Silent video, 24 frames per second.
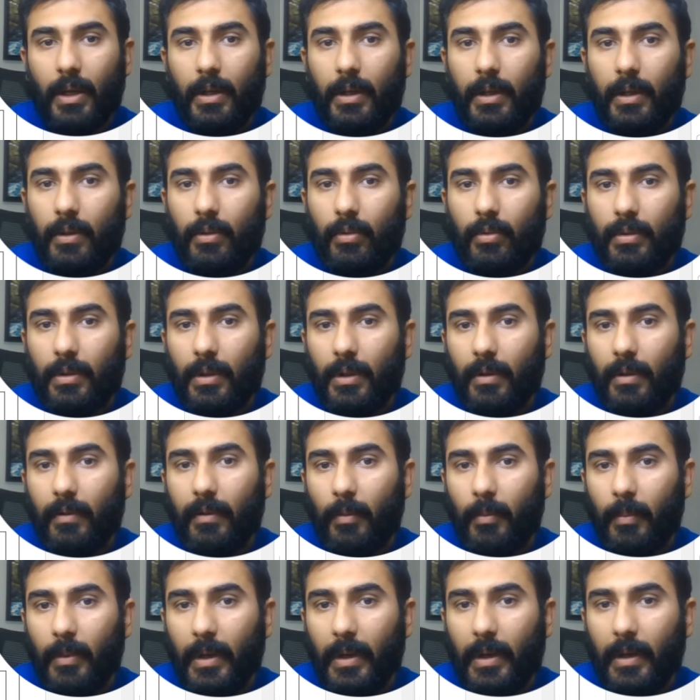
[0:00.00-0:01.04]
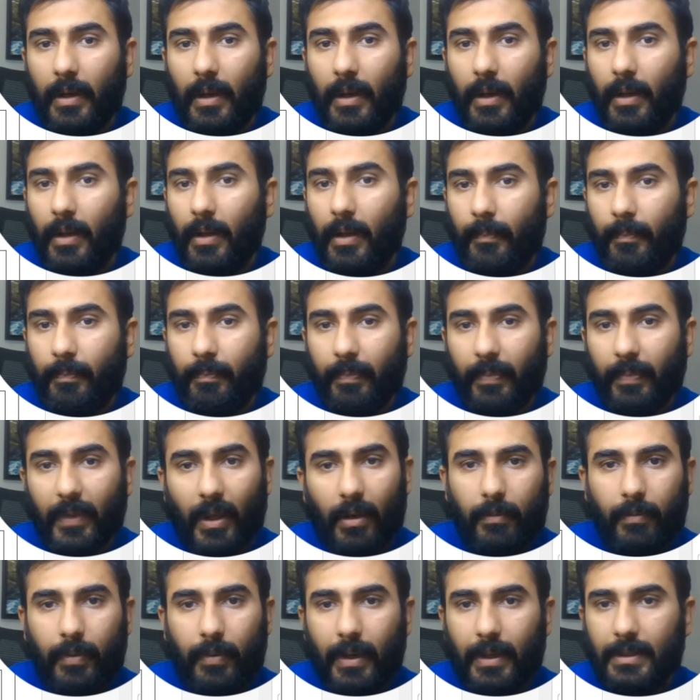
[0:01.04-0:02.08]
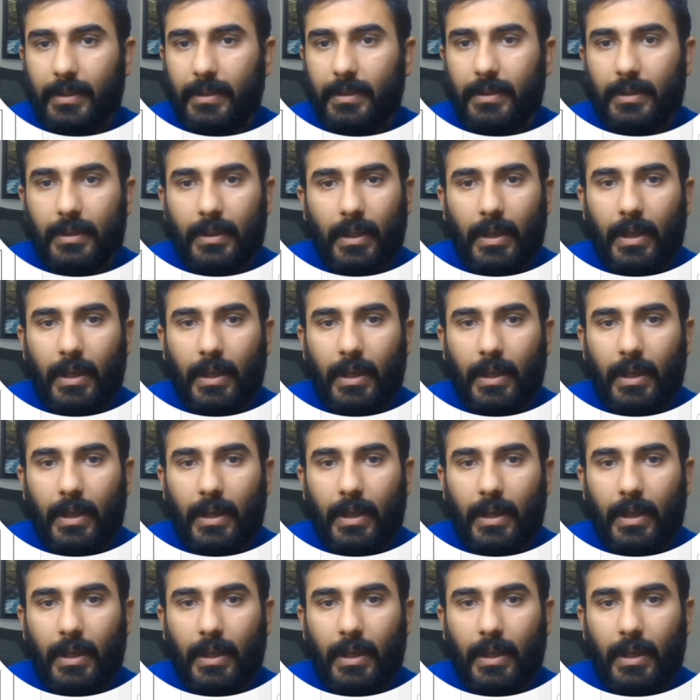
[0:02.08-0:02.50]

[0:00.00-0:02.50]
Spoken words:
Did you serve in military, defense?